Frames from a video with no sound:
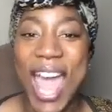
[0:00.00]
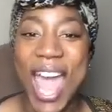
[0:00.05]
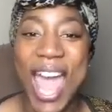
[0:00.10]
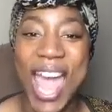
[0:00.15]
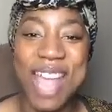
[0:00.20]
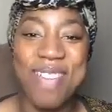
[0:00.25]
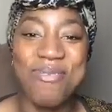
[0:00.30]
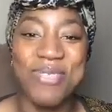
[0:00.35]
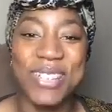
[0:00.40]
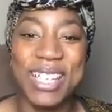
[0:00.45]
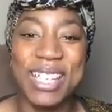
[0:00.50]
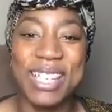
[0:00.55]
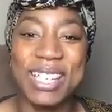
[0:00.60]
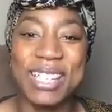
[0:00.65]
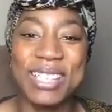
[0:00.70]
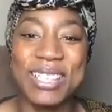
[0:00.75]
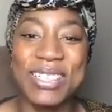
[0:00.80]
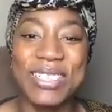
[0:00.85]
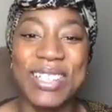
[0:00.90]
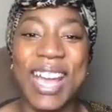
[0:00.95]
Hey,
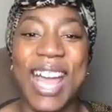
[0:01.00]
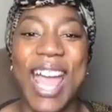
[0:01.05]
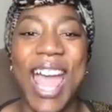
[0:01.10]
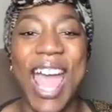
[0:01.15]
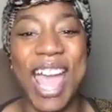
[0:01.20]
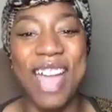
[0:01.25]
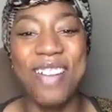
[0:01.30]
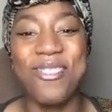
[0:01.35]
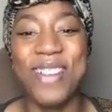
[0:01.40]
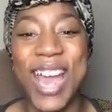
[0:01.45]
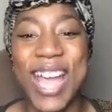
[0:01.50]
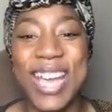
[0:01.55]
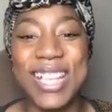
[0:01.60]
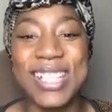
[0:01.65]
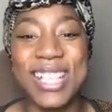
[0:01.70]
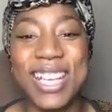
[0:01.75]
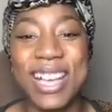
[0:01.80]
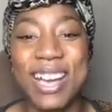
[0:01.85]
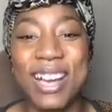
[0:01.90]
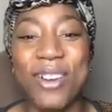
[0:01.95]
Boo. Hey,
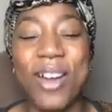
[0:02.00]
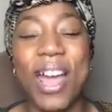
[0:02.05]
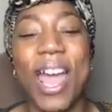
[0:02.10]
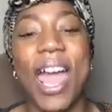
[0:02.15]
Rachel.